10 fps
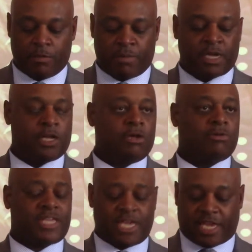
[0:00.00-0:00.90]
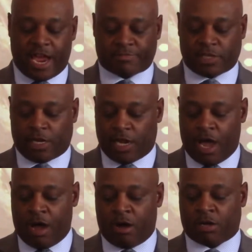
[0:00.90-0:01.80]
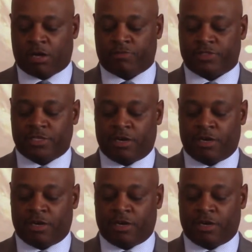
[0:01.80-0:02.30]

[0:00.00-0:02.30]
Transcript: But Luke, he kept a log of